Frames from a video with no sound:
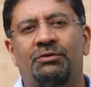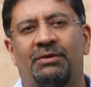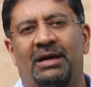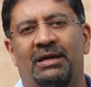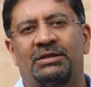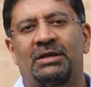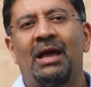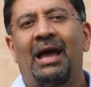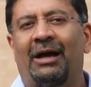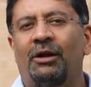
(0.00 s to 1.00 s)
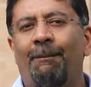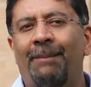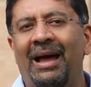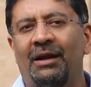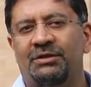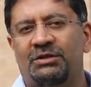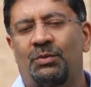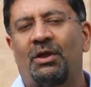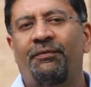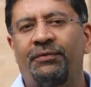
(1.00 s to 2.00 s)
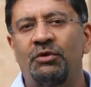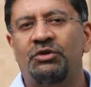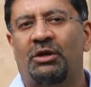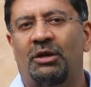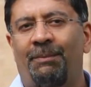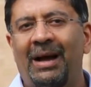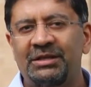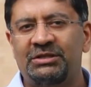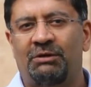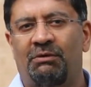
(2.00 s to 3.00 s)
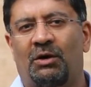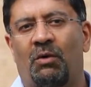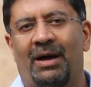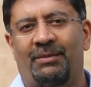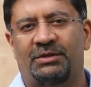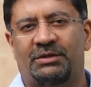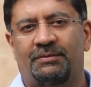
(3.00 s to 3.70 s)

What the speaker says: needs and are balanced with our future capacity requirements.